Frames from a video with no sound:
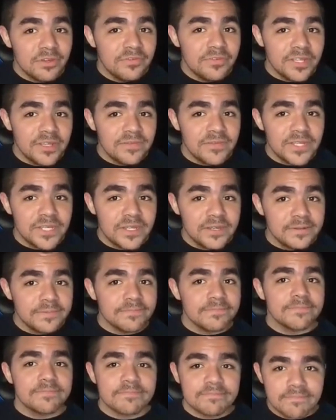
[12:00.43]
movie of the
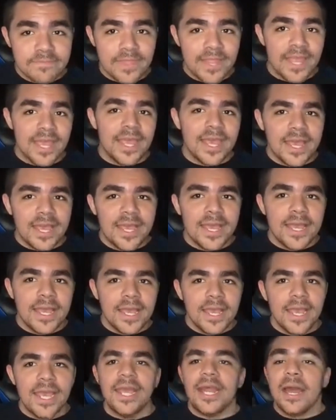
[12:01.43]
year.
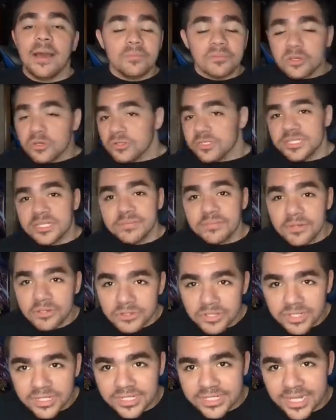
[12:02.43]
And I'm going to see
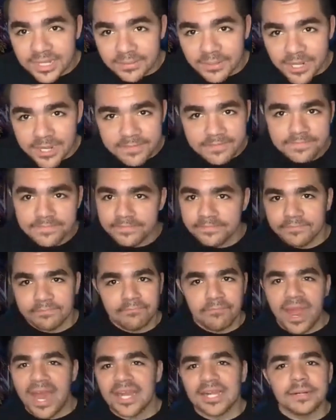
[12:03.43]
both on the same day.
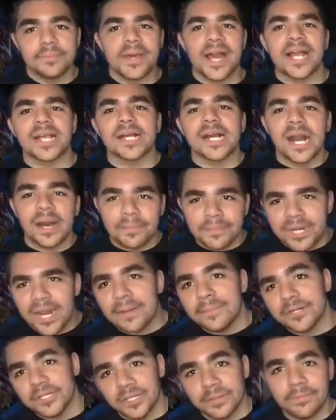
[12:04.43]
Back to back,
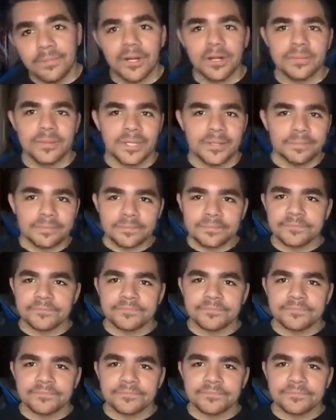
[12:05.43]
Oppenheimer then Barbie.